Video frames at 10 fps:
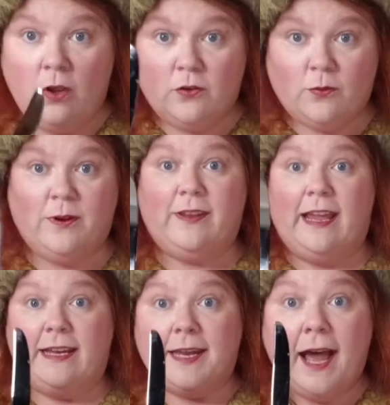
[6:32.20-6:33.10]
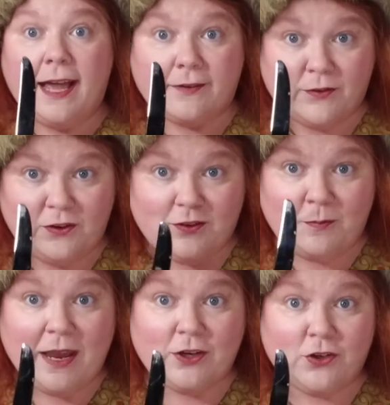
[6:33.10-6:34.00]
So we're going to take a knife just to
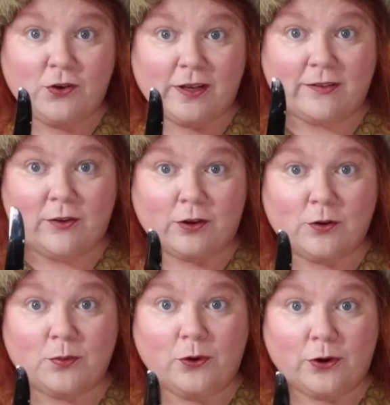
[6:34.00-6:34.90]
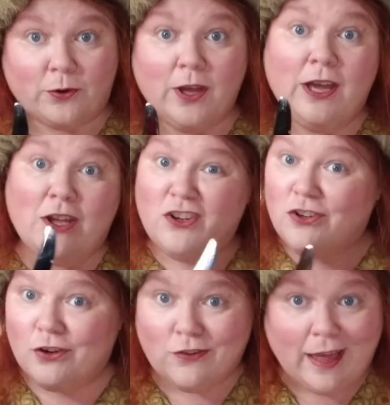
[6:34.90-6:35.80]
make sure it's cooked through,
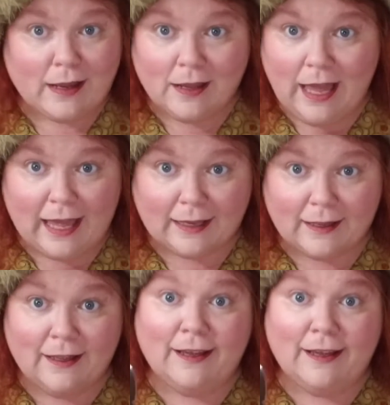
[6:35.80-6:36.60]
just like a cake.